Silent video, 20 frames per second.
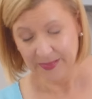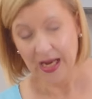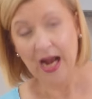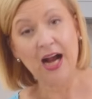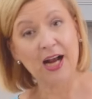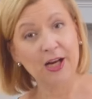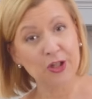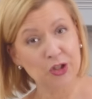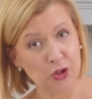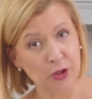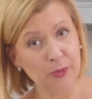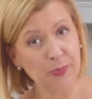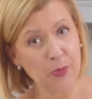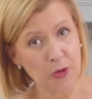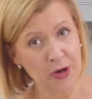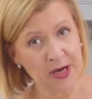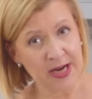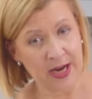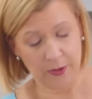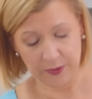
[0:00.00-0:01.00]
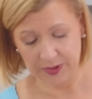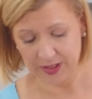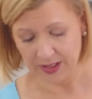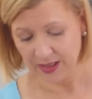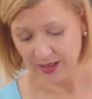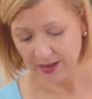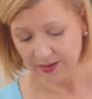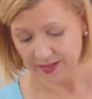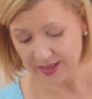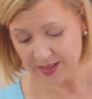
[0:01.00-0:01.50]
I should point out,
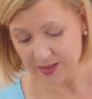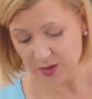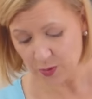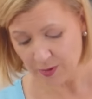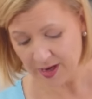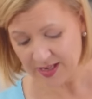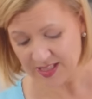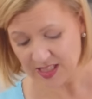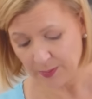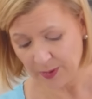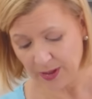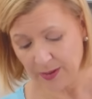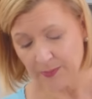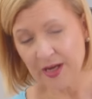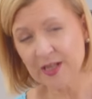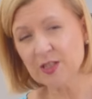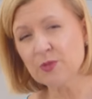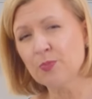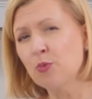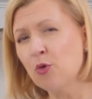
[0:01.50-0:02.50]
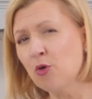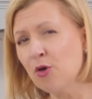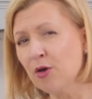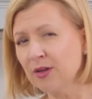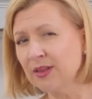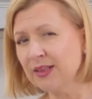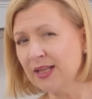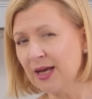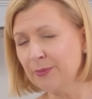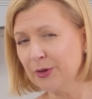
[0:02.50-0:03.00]
this recipe makes more
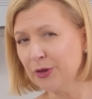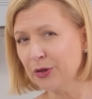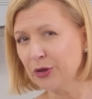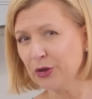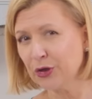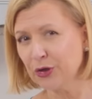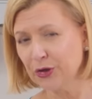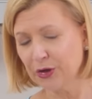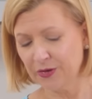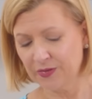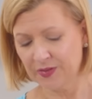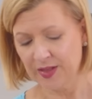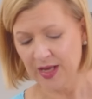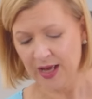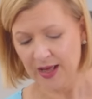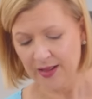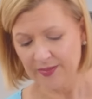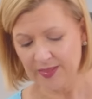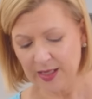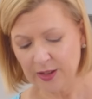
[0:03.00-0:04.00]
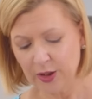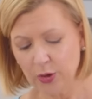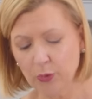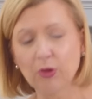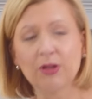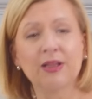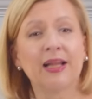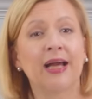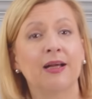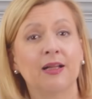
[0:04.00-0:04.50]
lemon curd than you
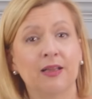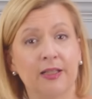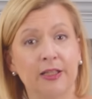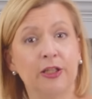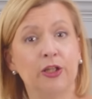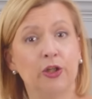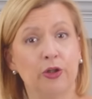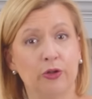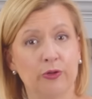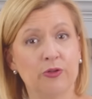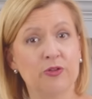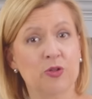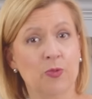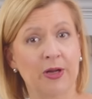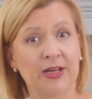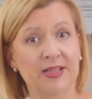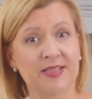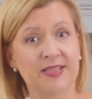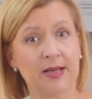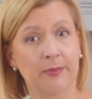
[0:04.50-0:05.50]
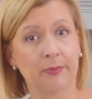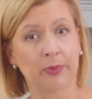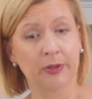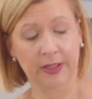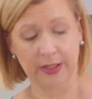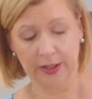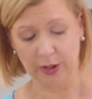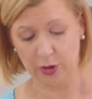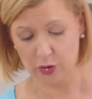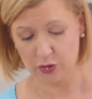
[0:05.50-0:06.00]
will likely use when
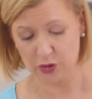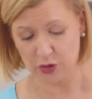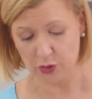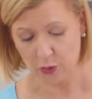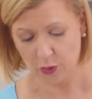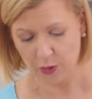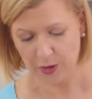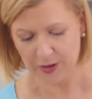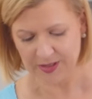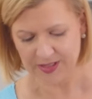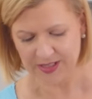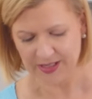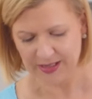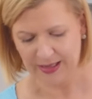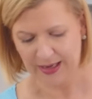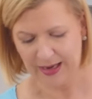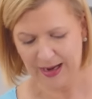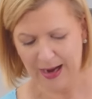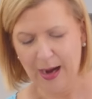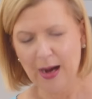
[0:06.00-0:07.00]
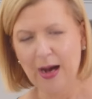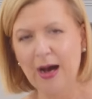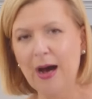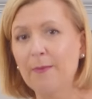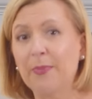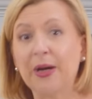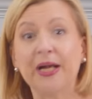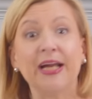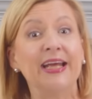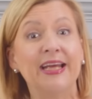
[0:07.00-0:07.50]
assembling your torte,
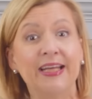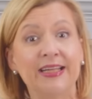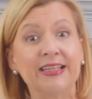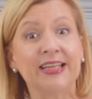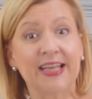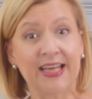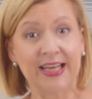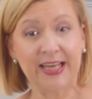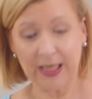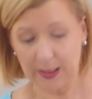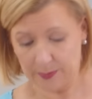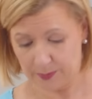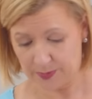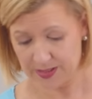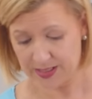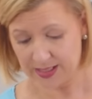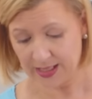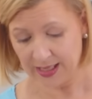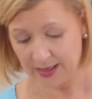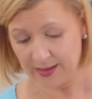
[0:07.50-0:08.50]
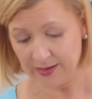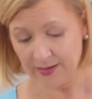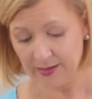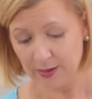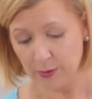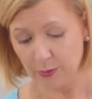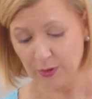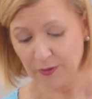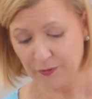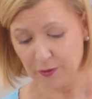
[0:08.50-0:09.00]
but it keeps in
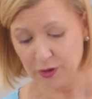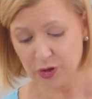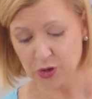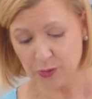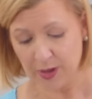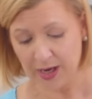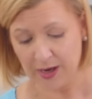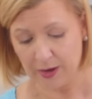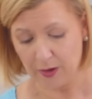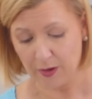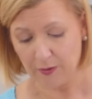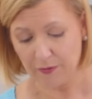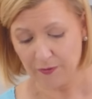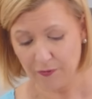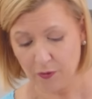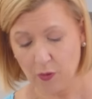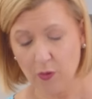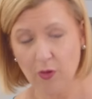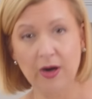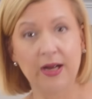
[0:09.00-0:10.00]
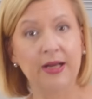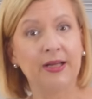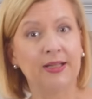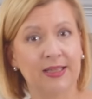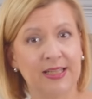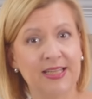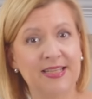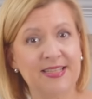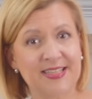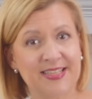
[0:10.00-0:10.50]
the refrigerator for at
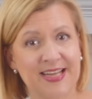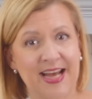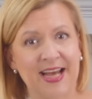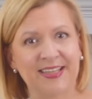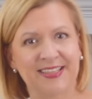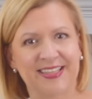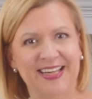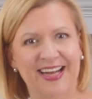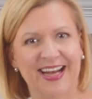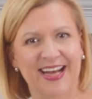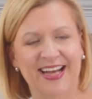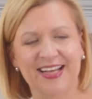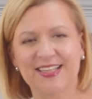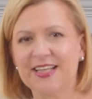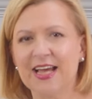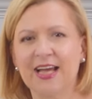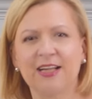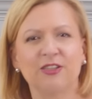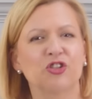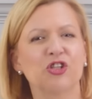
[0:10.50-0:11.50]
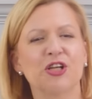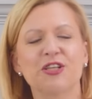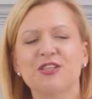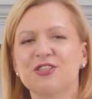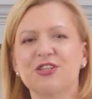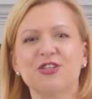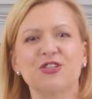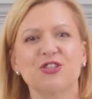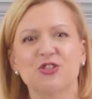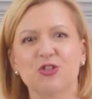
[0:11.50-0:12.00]
least 10 days. And just
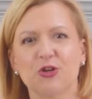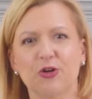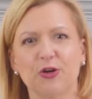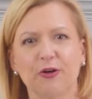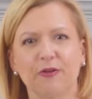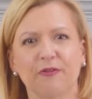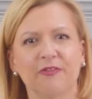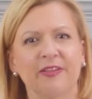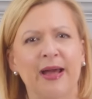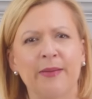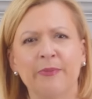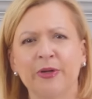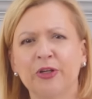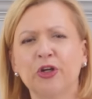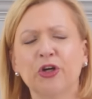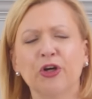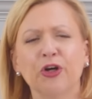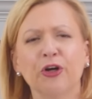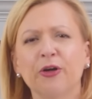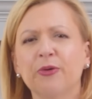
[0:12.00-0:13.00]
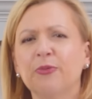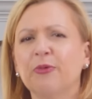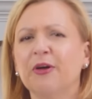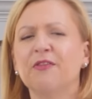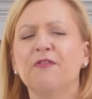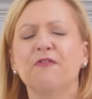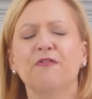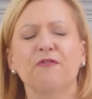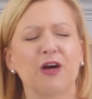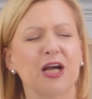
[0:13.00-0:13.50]
to serve lemon curd with
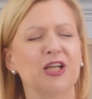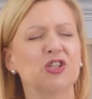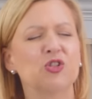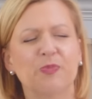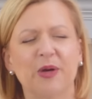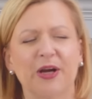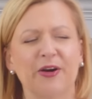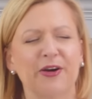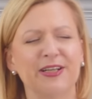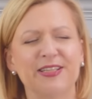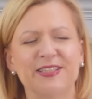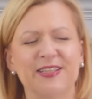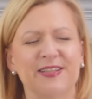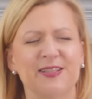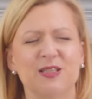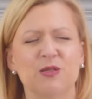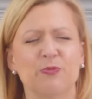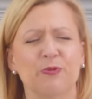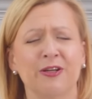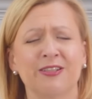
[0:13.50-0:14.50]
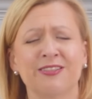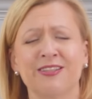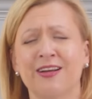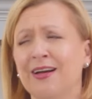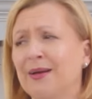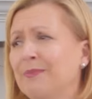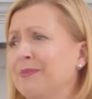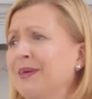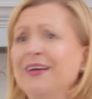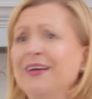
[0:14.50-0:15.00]
fresh berries in the springtime,